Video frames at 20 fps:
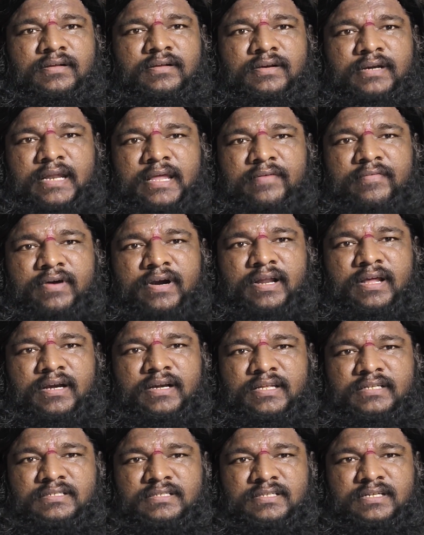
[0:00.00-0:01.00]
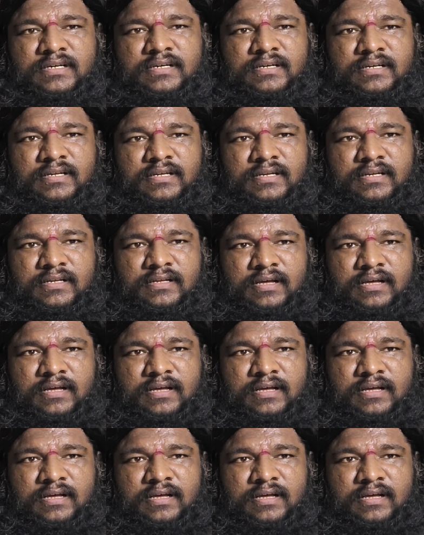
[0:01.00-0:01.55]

Nevada Test Center,